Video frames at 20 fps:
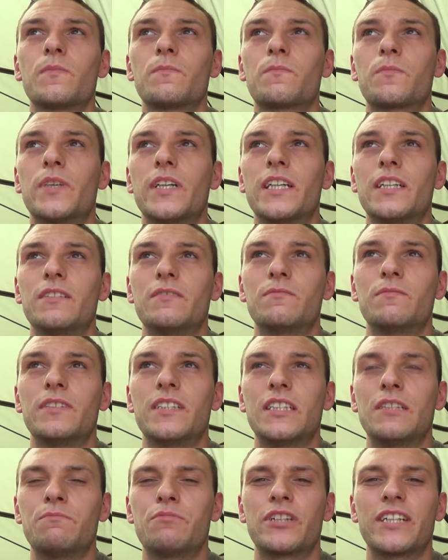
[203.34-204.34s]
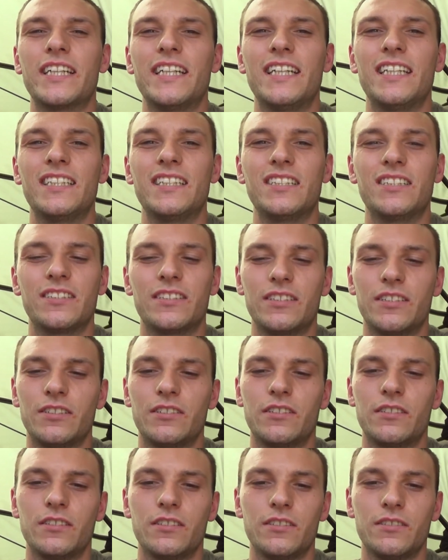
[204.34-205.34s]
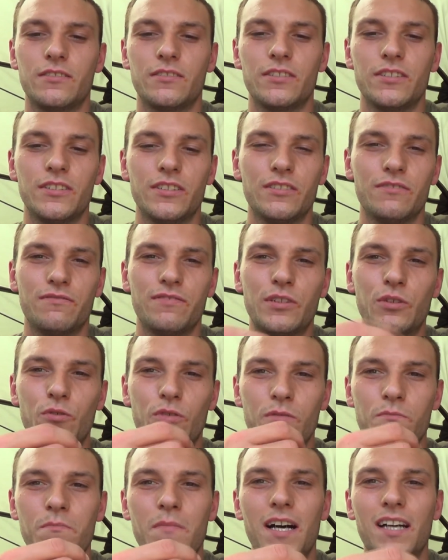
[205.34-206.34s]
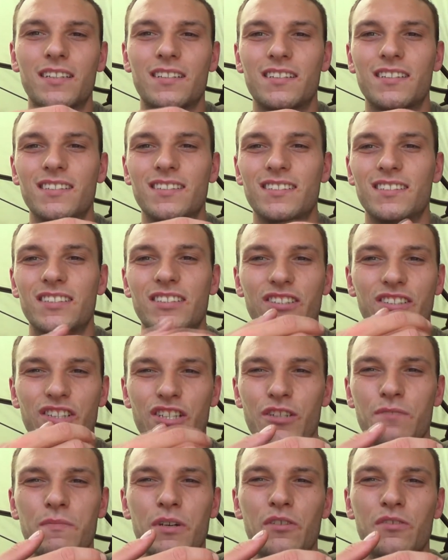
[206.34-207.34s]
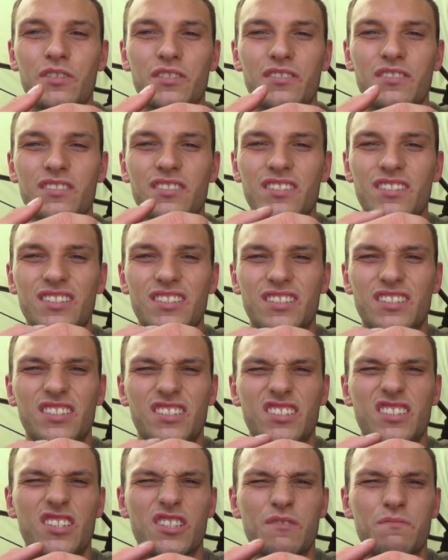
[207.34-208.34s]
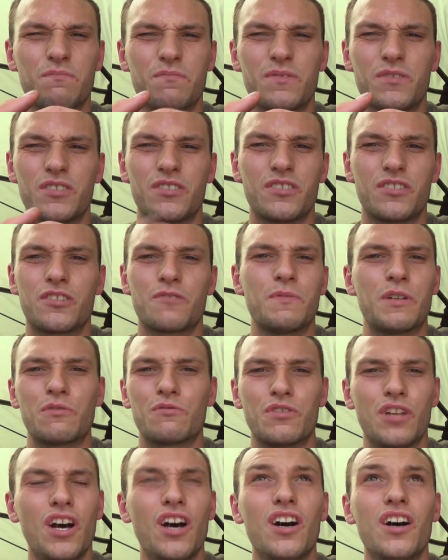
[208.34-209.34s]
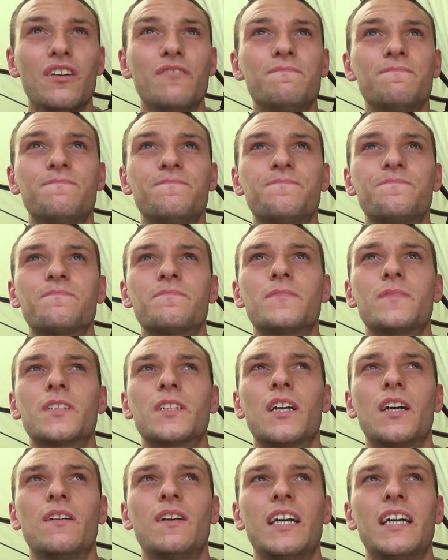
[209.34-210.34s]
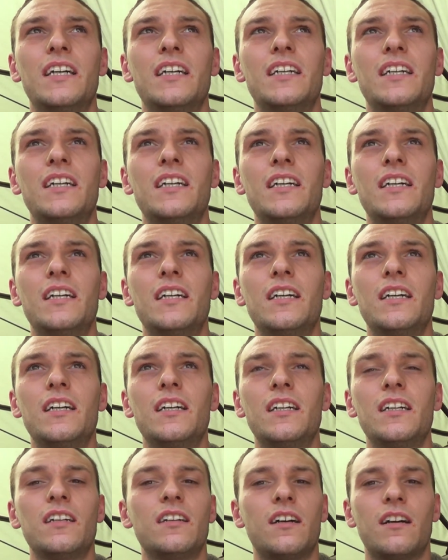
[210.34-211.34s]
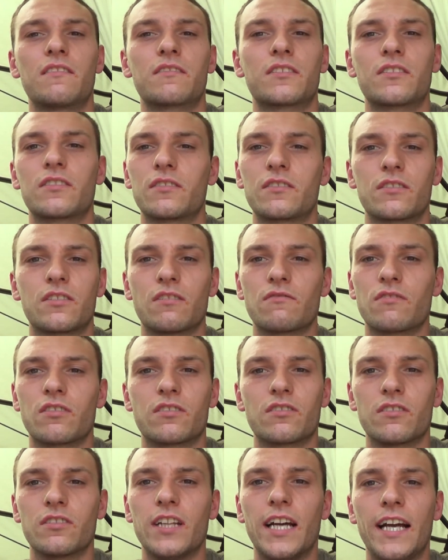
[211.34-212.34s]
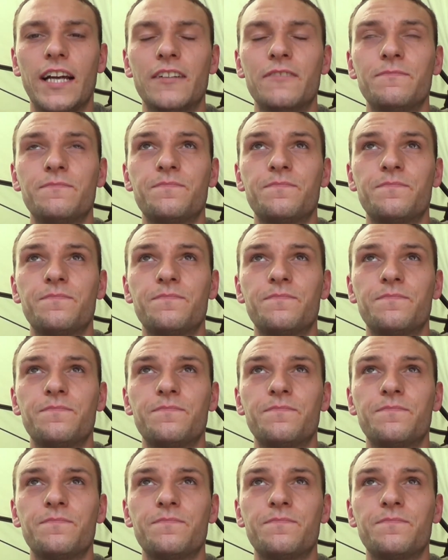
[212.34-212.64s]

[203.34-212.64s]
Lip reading: where you bring it in and you feel all the mud and you can smell you just smell dirt. So I've got rods on that.